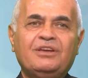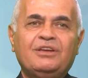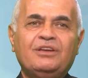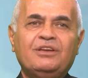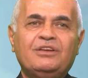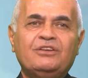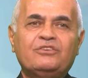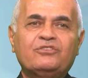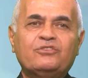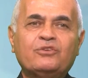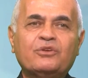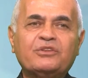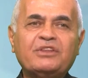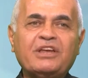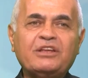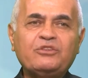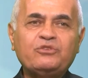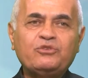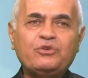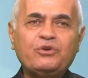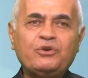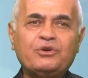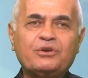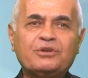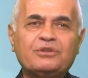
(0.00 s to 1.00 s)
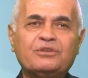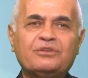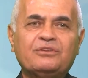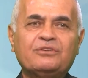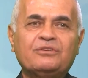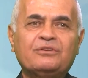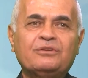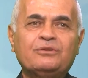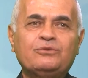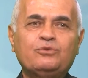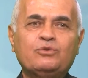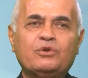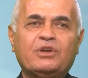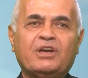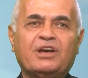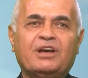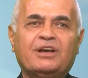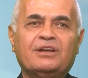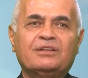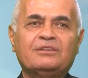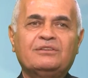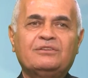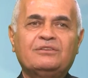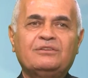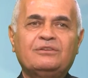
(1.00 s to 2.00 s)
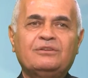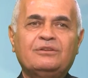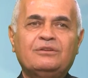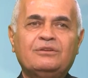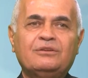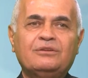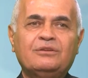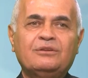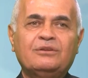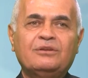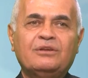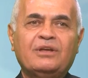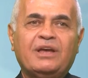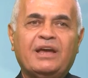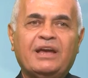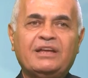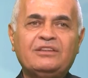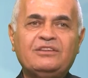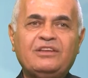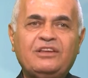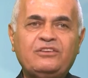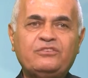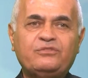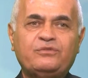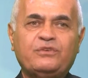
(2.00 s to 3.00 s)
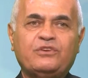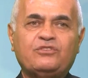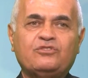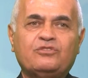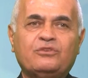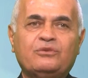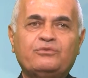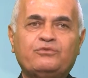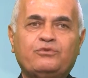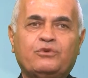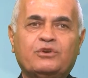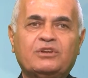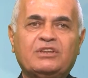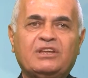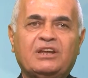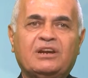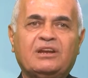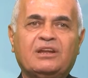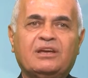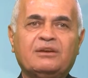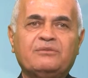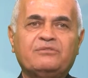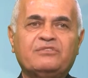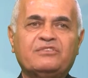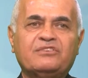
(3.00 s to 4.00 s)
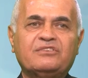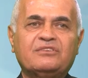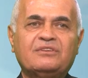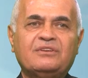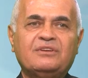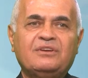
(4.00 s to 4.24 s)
So they turned to God and His vision for their lives.